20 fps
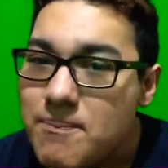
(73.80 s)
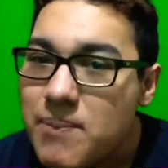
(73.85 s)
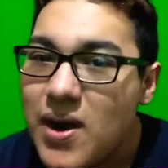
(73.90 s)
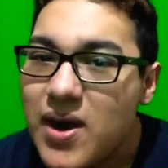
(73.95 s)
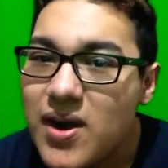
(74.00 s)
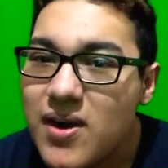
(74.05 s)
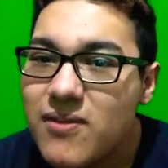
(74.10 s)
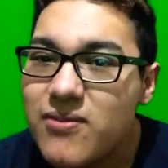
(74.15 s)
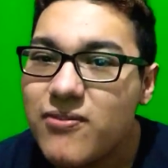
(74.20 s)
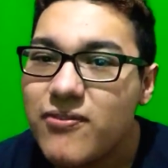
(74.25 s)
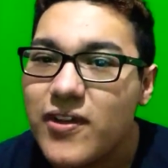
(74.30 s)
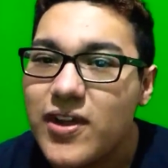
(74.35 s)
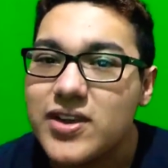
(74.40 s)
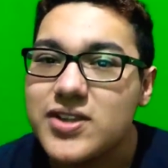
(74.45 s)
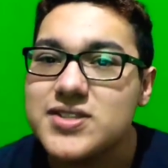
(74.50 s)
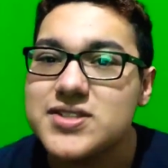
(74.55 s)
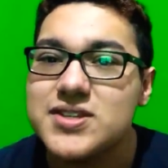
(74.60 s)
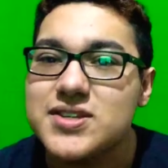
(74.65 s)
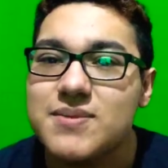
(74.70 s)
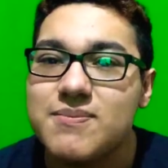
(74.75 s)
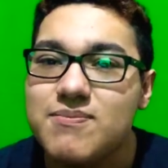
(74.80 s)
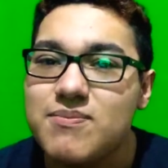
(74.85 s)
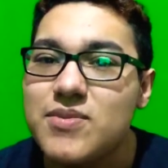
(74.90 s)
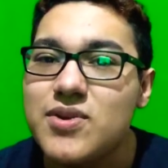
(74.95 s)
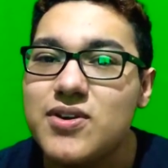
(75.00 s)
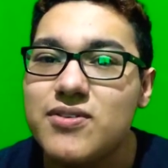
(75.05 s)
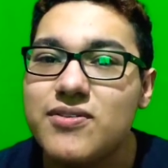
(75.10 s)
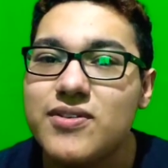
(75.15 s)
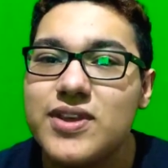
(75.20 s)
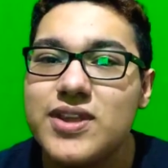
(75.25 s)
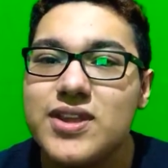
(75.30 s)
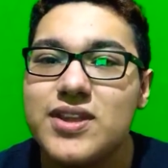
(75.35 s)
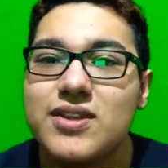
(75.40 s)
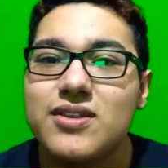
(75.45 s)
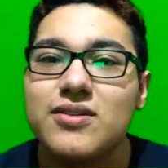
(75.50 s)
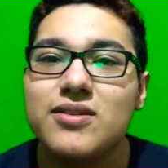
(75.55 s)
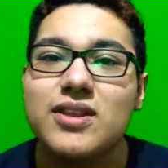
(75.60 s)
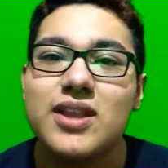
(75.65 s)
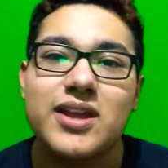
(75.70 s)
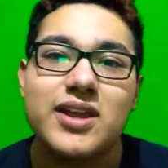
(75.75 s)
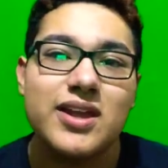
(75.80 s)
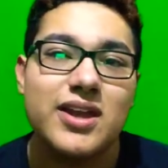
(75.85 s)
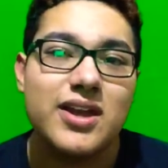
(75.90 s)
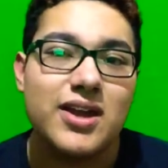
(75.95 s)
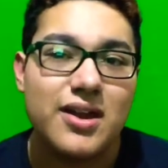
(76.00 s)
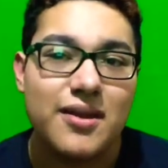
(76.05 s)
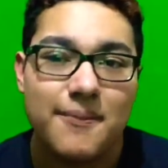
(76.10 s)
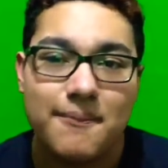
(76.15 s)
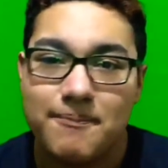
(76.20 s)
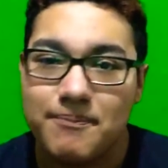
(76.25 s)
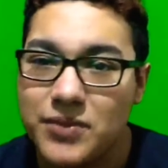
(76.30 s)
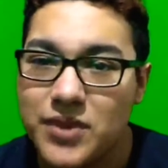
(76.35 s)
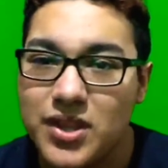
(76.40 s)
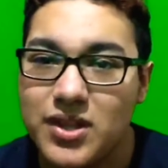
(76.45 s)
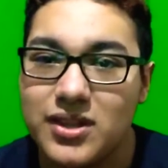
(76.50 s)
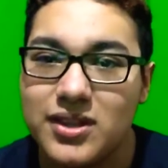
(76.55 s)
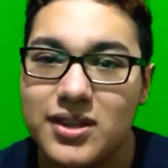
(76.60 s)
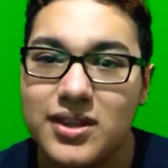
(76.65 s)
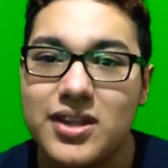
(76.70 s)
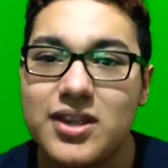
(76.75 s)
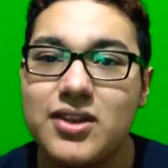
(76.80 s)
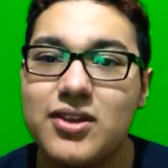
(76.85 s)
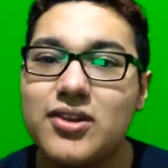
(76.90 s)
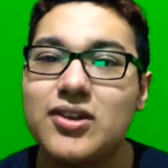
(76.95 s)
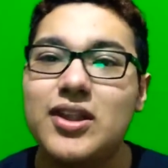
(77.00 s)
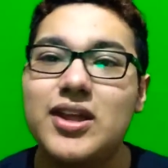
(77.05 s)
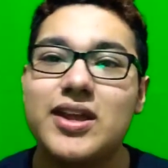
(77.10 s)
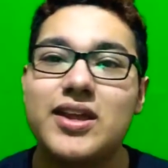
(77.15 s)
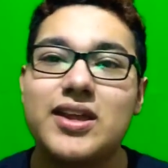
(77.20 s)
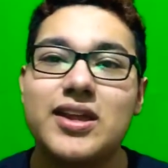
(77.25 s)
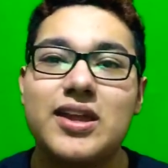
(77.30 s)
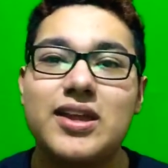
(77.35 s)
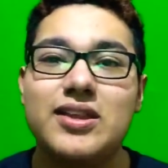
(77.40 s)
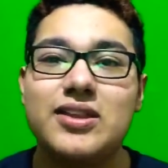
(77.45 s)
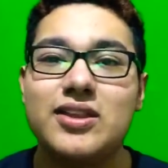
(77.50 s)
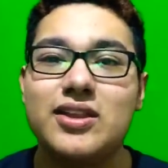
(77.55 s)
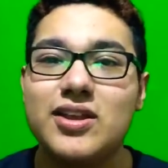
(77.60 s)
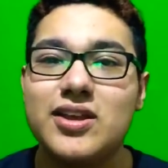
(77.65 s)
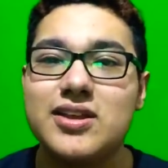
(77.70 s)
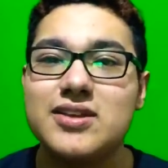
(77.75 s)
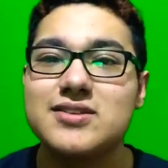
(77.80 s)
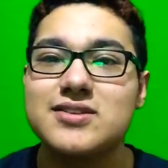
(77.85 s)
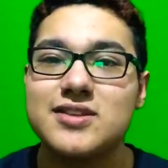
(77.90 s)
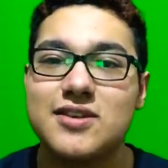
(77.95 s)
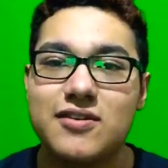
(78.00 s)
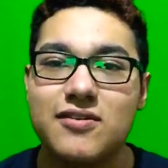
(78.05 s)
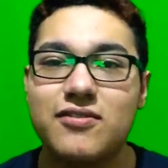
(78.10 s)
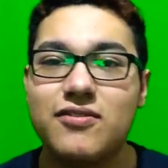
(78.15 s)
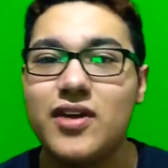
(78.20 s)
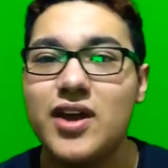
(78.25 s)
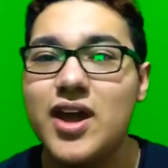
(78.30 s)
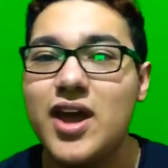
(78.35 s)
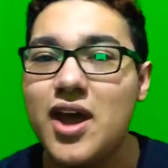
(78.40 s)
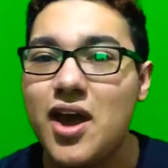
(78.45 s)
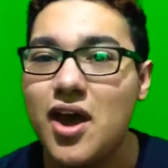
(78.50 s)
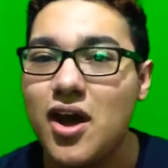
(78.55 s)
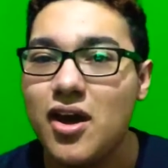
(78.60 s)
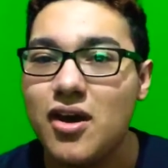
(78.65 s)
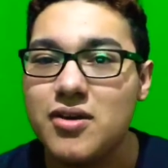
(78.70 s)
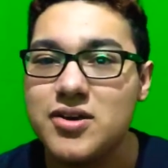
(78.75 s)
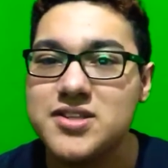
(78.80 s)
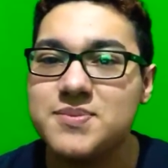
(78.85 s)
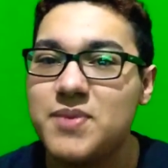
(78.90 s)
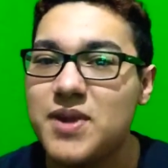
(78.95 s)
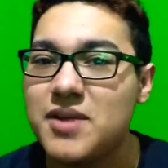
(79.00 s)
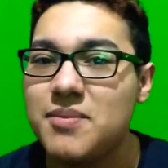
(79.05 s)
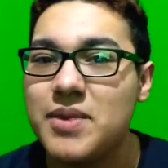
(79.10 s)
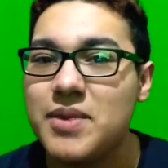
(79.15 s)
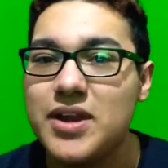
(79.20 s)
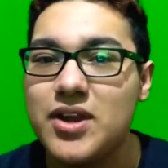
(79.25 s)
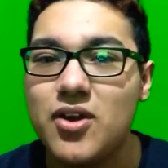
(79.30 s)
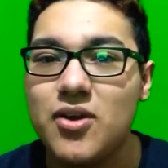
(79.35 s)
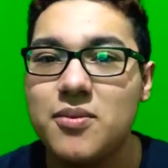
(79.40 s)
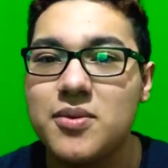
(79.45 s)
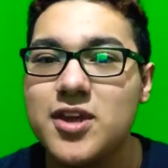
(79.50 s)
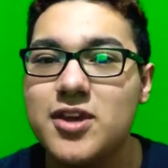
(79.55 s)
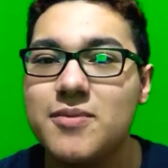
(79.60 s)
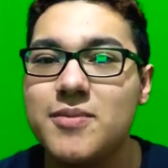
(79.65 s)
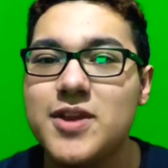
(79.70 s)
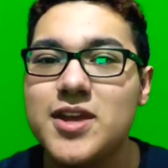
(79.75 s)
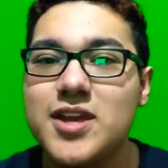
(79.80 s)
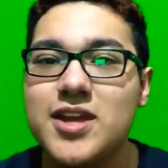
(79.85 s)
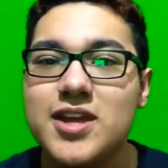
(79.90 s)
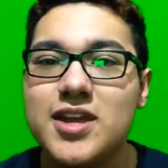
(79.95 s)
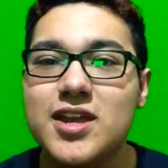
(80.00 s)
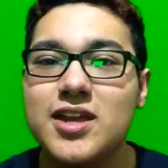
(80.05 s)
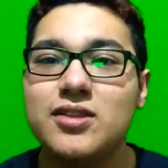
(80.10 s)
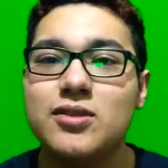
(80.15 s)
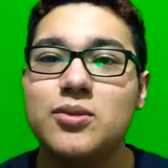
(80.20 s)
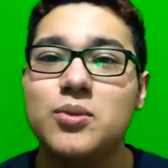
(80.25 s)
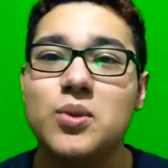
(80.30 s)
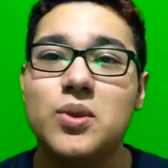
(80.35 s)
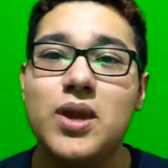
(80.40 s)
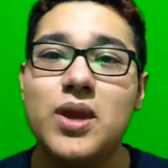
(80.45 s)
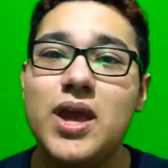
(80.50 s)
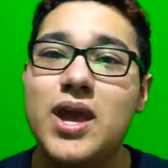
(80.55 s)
perfect movie, you know, like in the leagues of Spider-Man Homecoming and